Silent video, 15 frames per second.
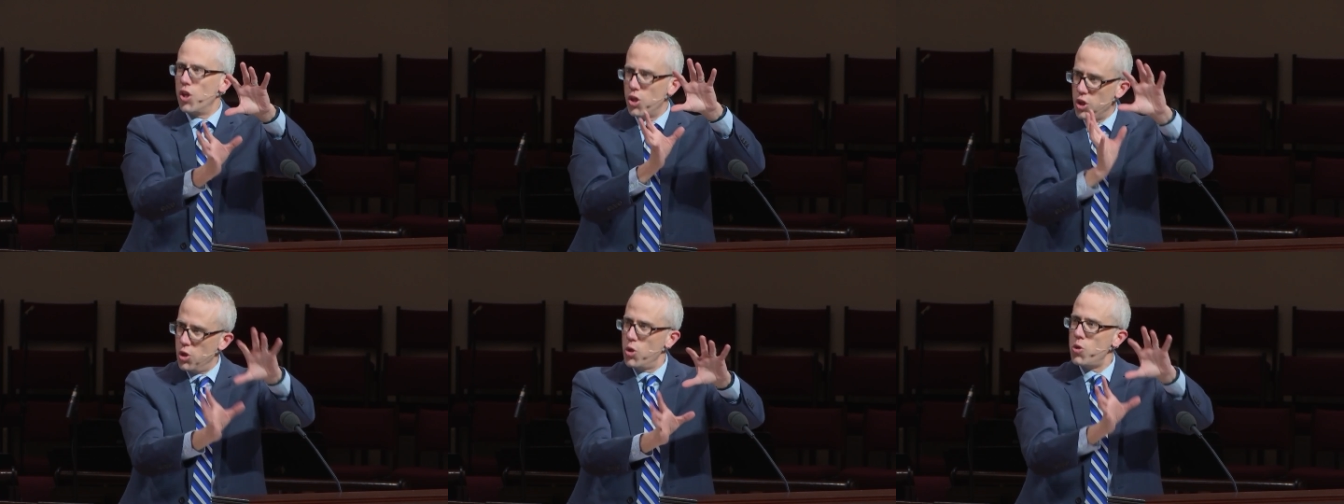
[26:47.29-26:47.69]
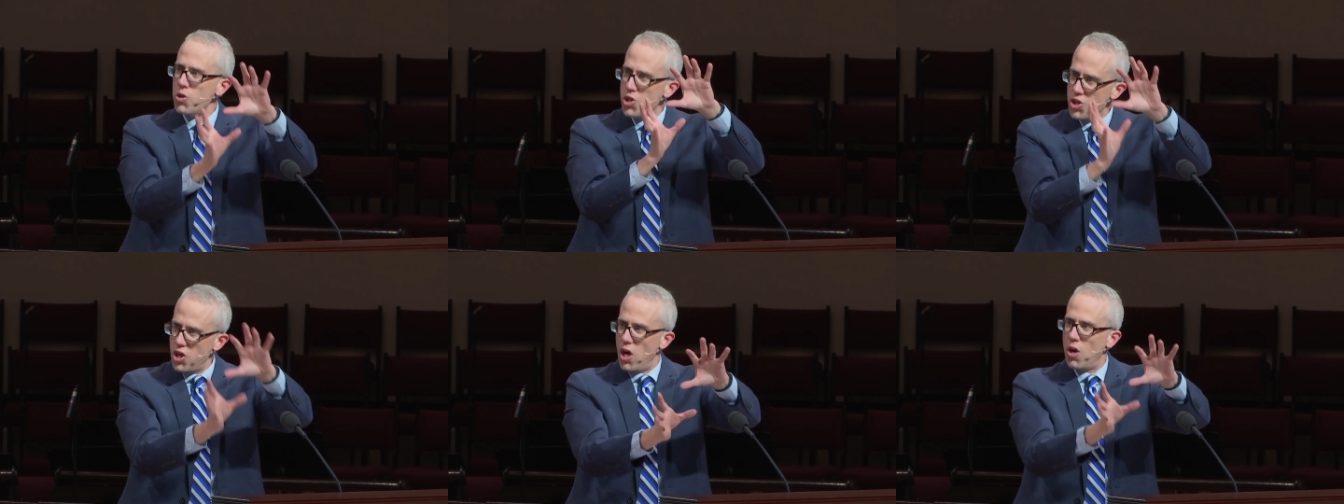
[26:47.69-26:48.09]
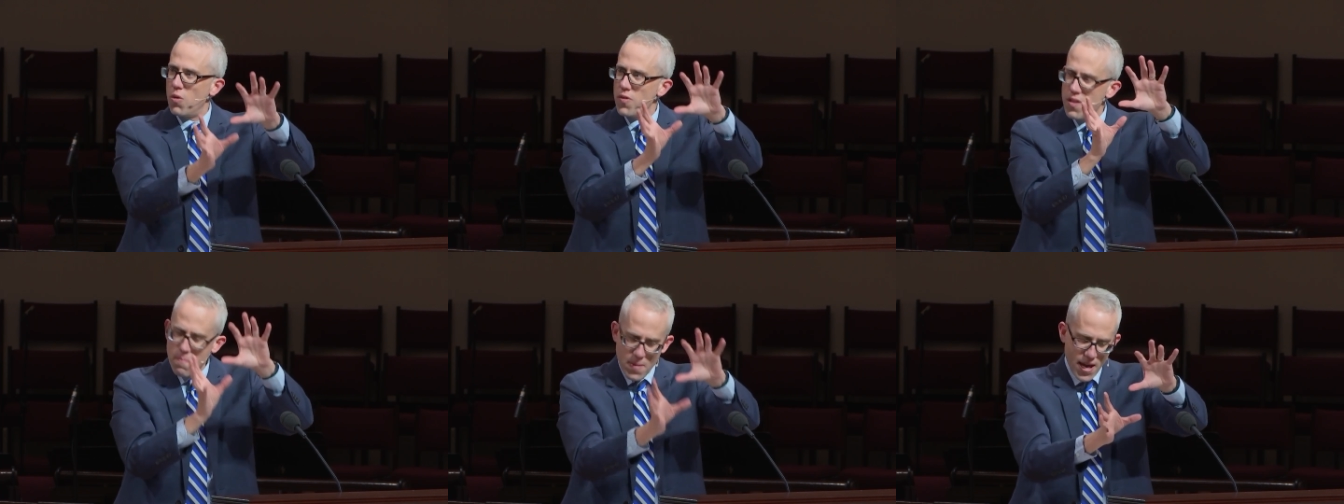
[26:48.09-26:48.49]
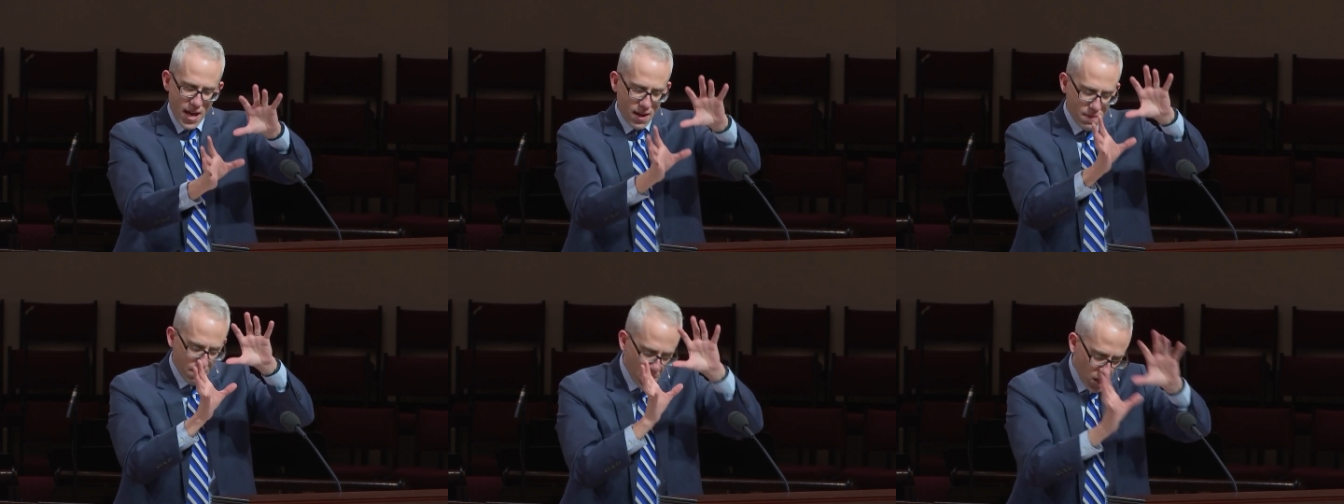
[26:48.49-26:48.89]
Who showed the
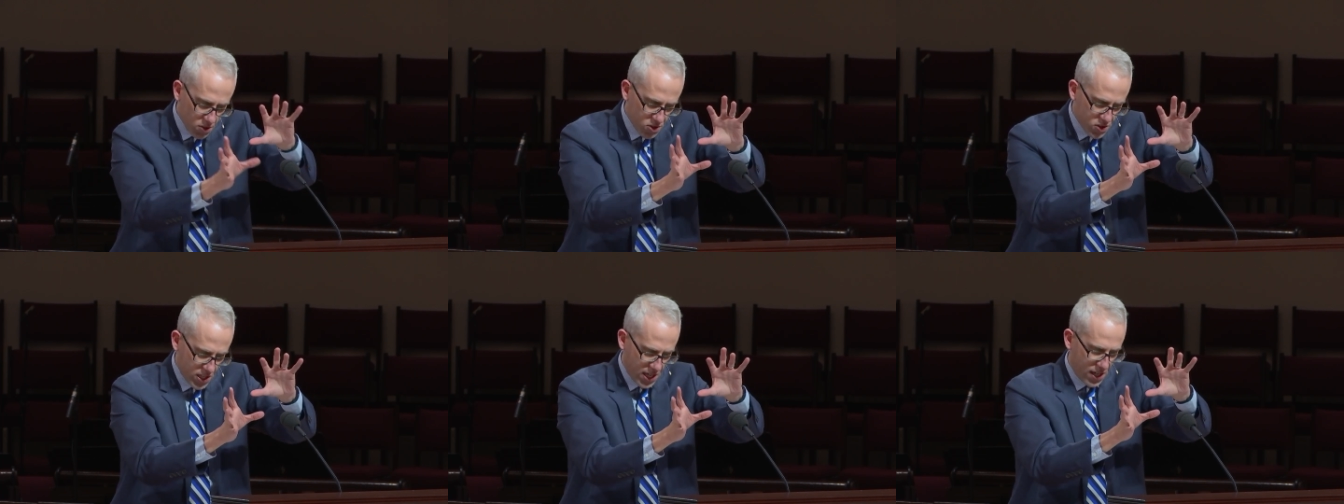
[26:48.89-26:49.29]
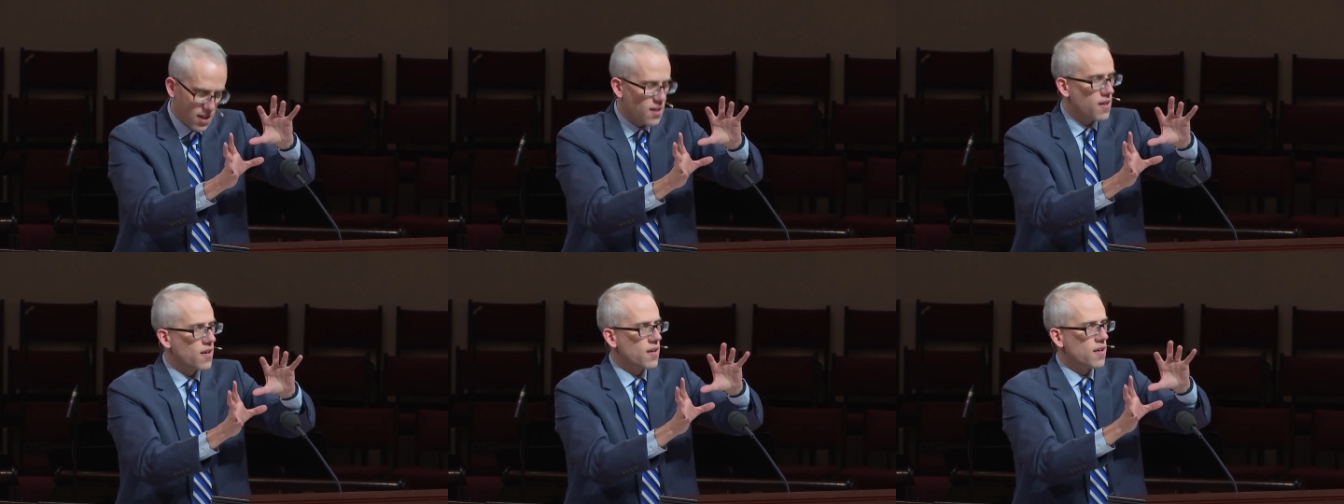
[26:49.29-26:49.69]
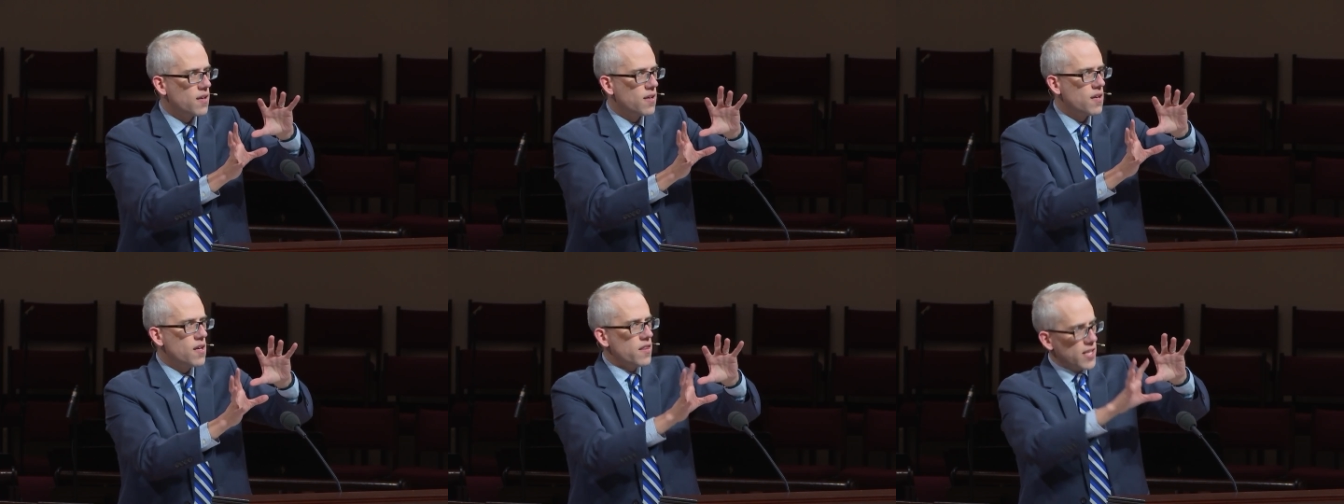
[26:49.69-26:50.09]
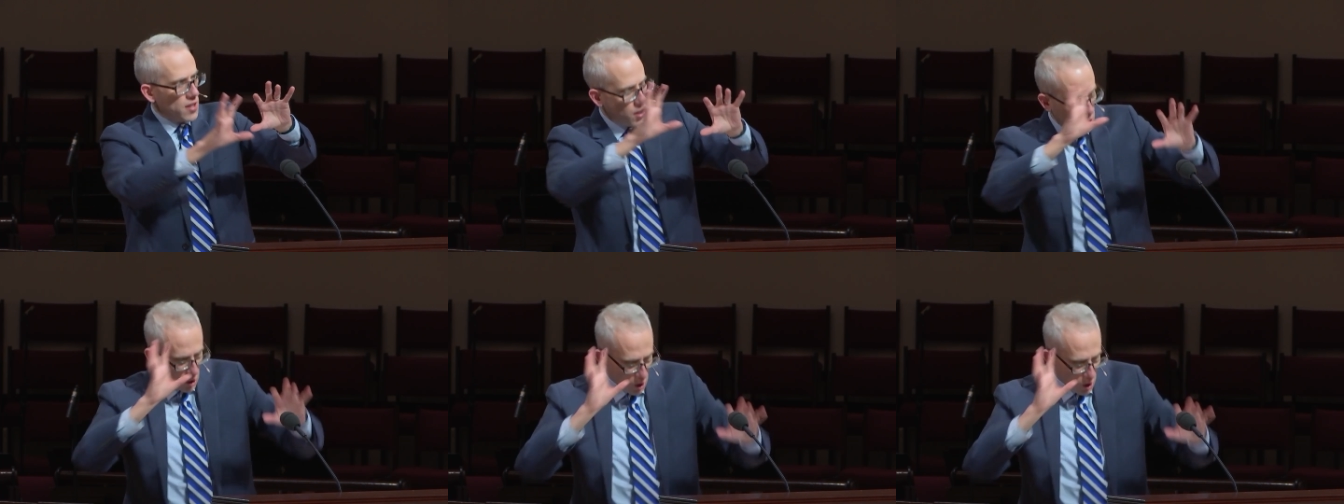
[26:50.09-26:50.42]
man mercy? Then the